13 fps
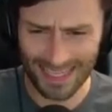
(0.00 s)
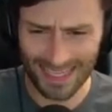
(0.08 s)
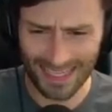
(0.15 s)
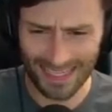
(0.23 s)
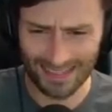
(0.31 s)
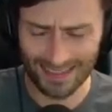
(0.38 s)
to
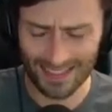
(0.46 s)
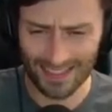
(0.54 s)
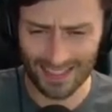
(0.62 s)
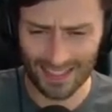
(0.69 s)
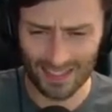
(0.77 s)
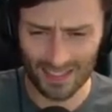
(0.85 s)
end
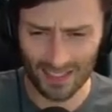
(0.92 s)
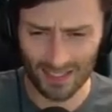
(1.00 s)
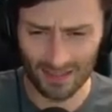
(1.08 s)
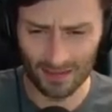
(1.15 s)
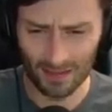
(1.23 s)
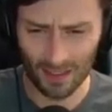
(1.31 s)
the
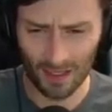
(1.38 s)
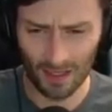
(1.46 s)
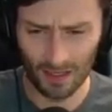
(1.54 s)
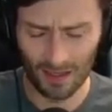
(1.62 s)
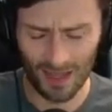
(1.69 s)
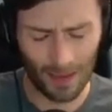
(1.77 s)
season.
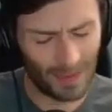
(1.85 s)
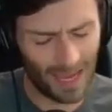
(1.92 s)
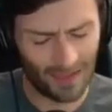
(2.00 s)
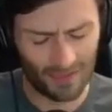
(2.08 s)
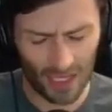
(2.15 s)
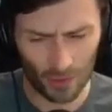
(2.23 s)
I
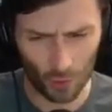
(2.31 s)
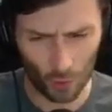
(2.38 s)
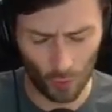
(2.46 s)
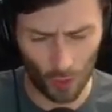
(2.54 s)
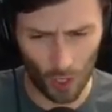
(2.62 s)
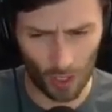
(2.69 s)
may have that a
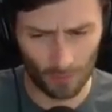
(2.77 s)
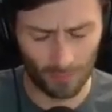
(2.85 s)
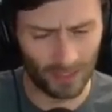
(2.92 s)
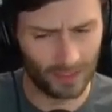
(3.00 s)
little wrong,